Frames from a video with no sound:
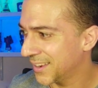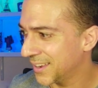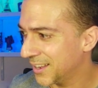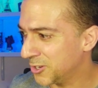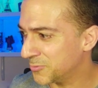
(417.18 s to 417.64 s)

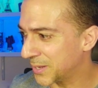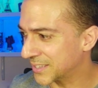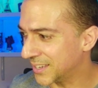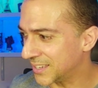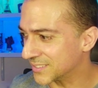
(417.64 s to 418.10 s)
oh my
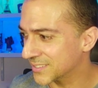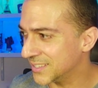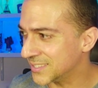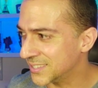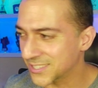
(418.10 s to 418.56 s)
god,
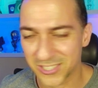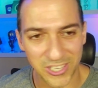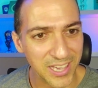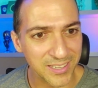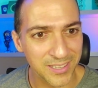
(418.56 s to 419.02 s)
this is
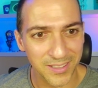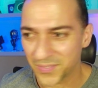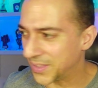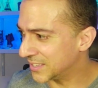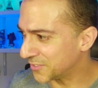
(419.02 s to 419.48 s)
check,
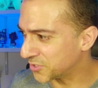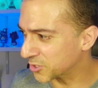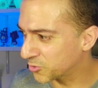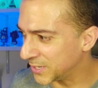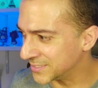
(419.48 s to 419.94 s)
and after queen